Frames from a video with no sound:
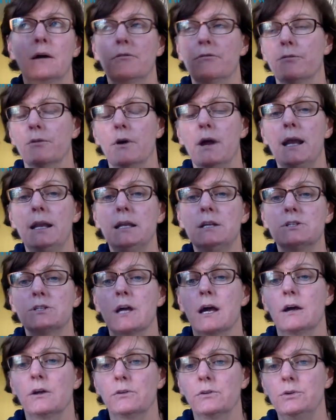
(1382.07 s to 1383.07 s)
for any
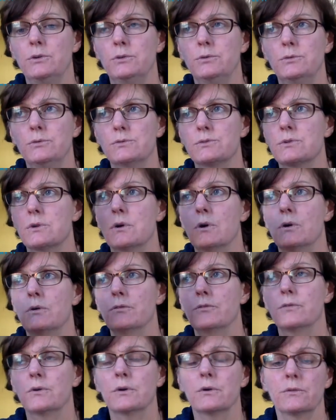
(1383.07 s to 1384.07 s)
child who's
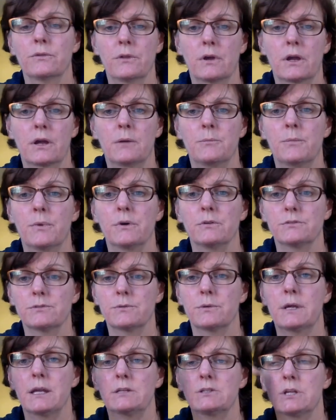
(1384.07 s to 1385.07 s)
over the
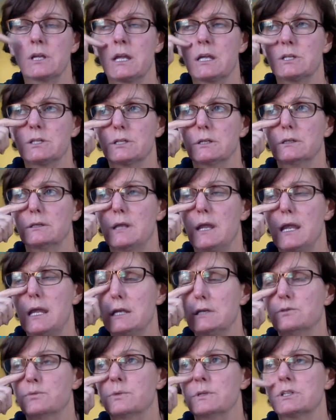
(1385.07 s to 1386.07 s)
compulsory education
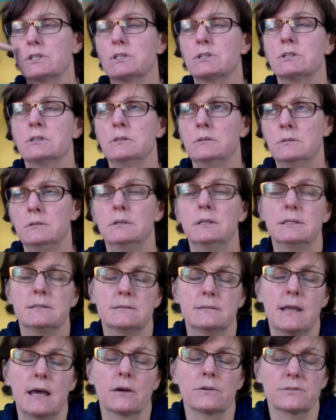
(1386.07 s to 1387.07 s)
age, which
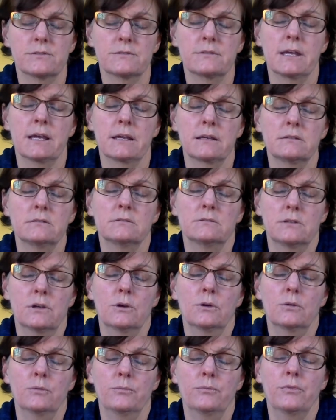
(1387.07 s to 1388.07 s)
is now 6,
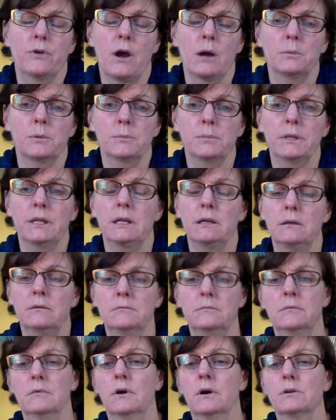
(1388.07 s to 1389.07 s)
so
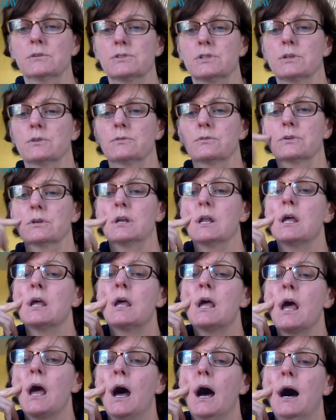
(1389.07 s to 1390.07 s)
probably all children,
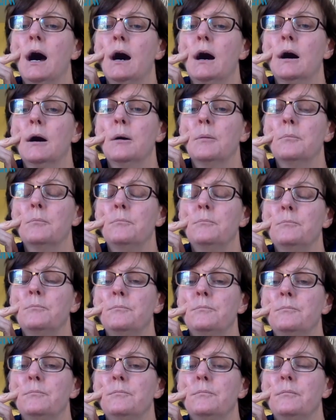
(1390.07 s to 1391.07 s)
by
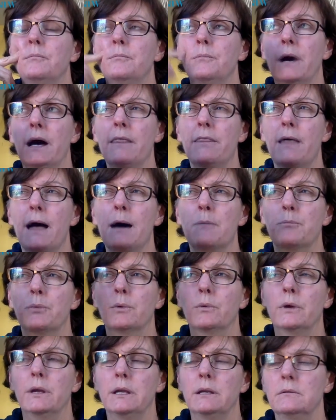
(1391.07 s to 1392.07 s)
that
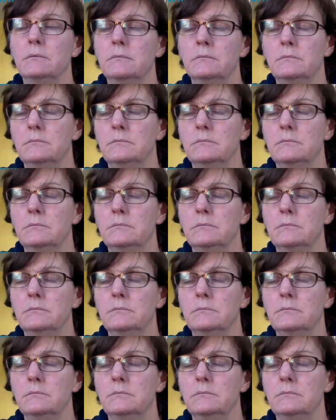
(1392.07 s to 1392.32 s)
point,